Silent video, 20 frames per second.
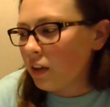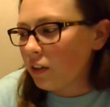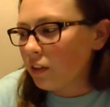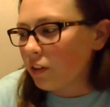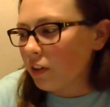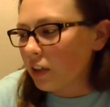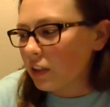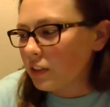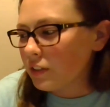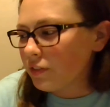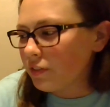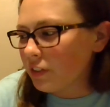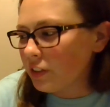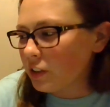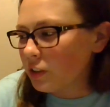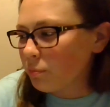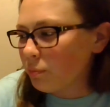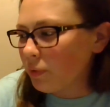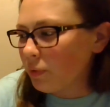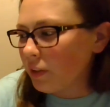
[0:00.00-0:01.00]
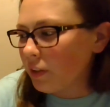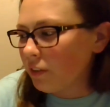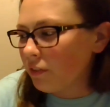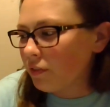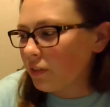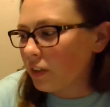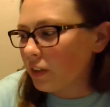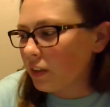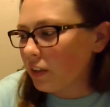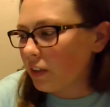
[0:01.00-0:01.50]
Grass-finished beef
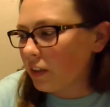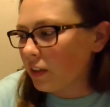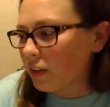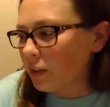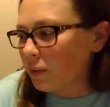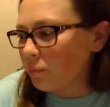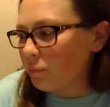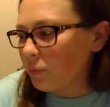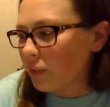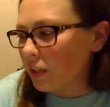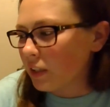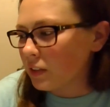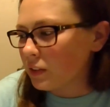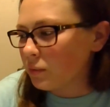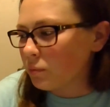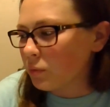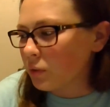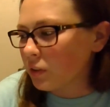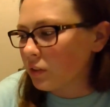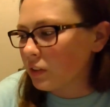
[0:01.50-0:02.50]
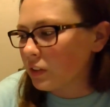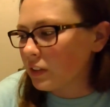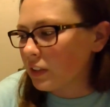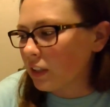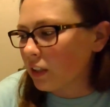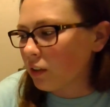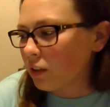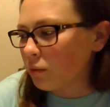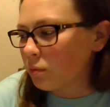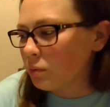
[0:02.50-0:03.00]
has more
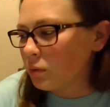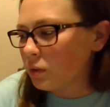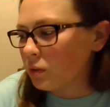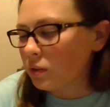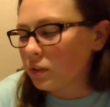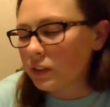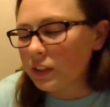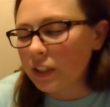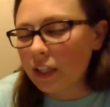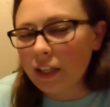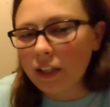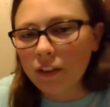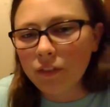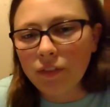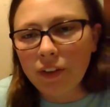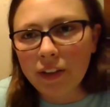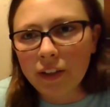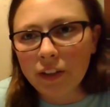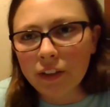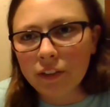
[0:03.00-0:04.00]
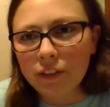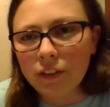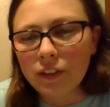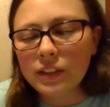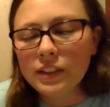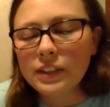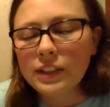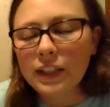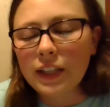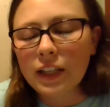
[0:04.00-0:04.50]
desirable
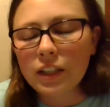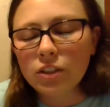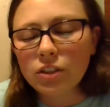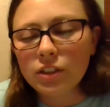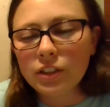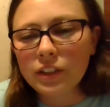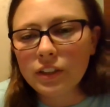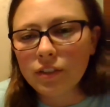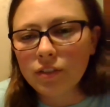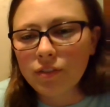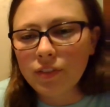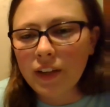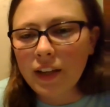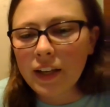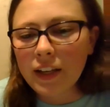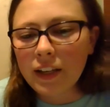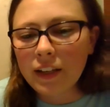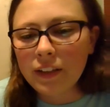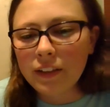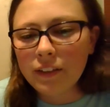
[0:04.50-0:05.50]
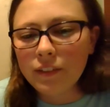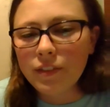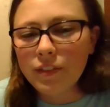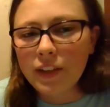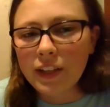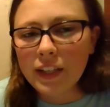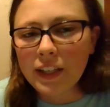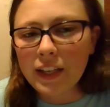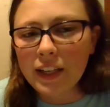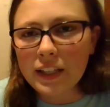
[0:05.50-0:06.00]
saturated fat,
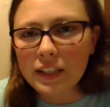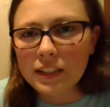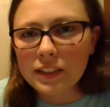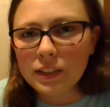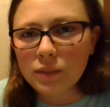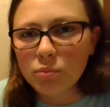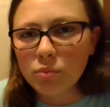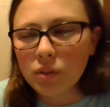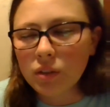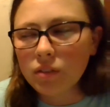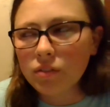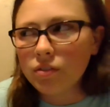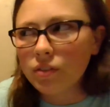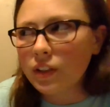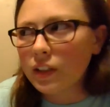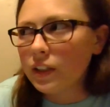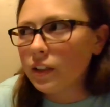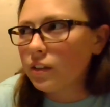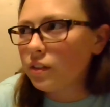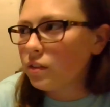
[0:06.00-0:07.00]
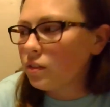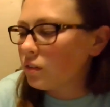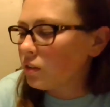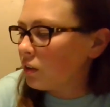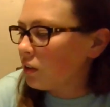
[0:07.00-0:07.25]
fatty acid profile.